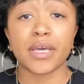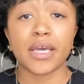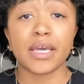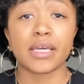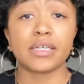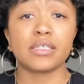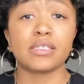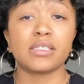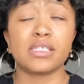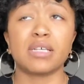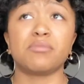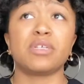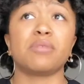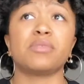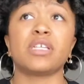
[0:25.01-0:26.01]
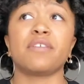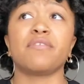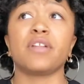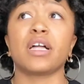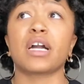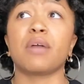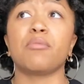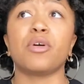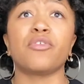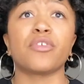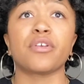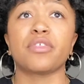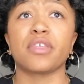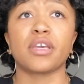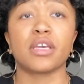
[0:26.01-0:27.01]
And sometimes I feel like I'm
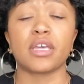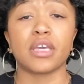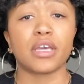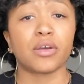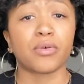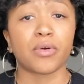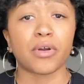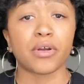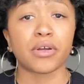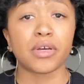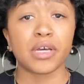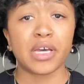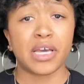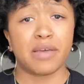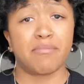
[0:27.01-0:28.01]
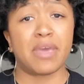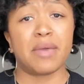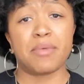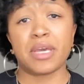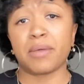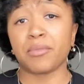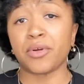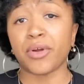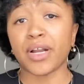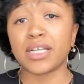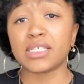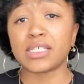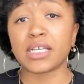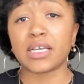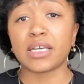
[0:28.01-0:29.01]
overthinking or maybe I'm
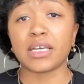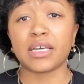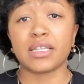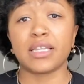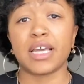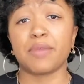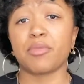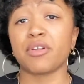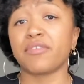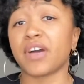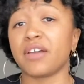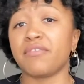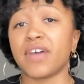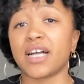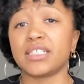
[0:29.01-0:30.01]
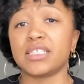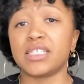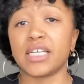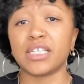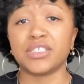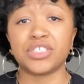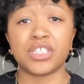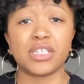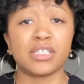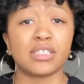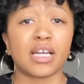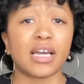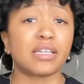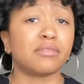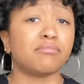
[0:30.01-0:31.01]
crazy and they provide validation
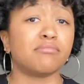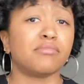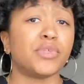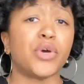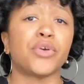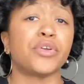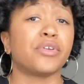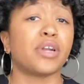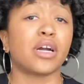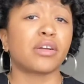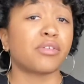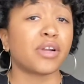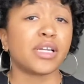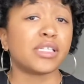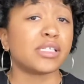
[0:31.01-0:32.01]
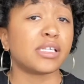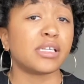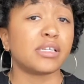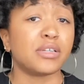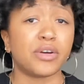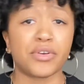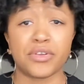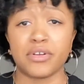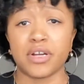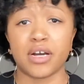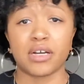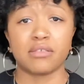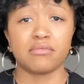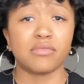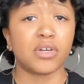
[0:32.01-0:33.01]
like, no, you're not crazy. No, you're
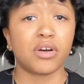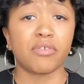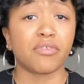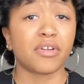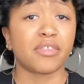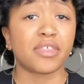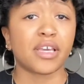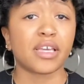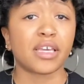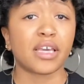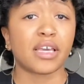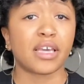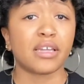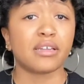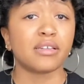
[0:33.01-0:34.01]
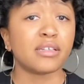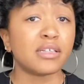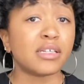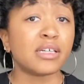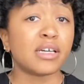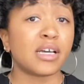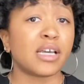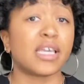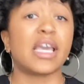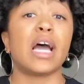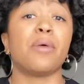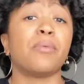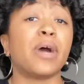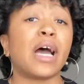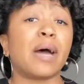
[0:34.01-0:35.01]
not overthinking. And
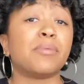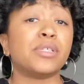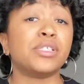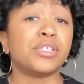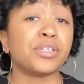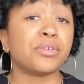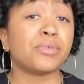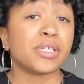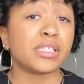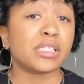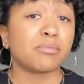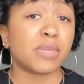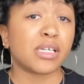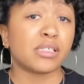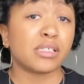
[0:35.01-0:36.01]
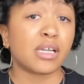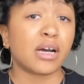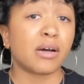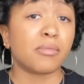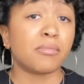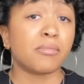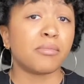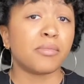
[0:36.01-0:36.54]
yeah, what happened to you is messed up.